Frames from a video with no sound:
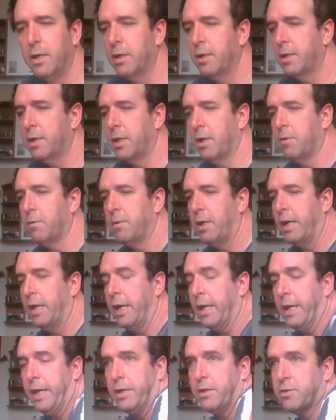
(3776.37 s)
And
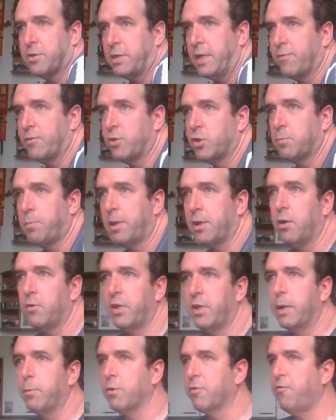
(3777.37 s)
I understand if you spend all
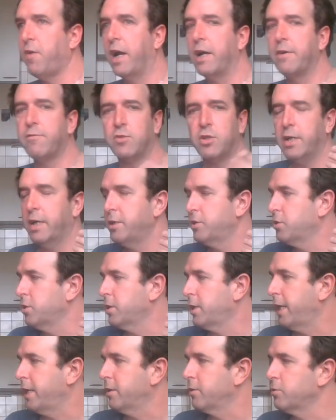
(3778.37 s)
day with 5G
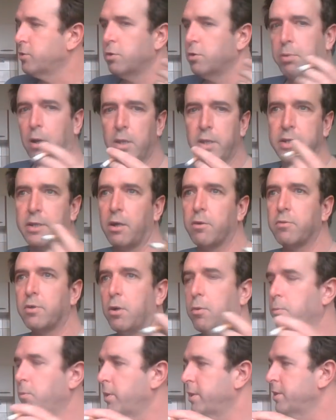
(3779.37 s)
educators, you probably don't
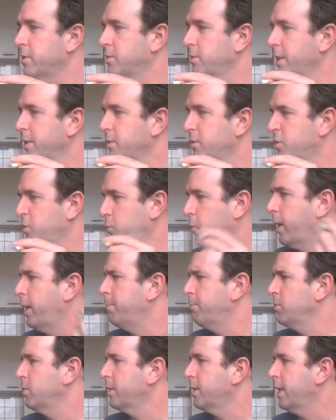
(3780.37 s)
know what it's like to
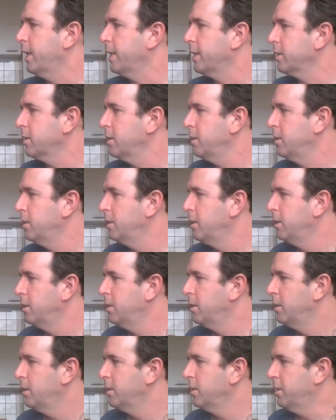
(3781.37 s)
scramble an
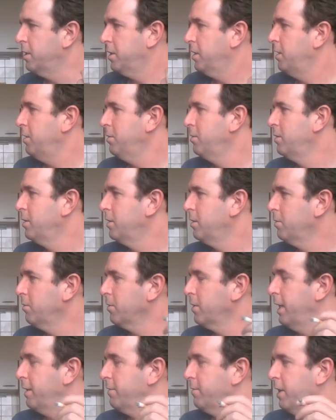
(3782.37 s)
egg,
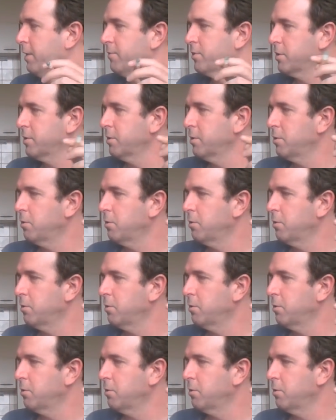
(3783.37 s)
or have a good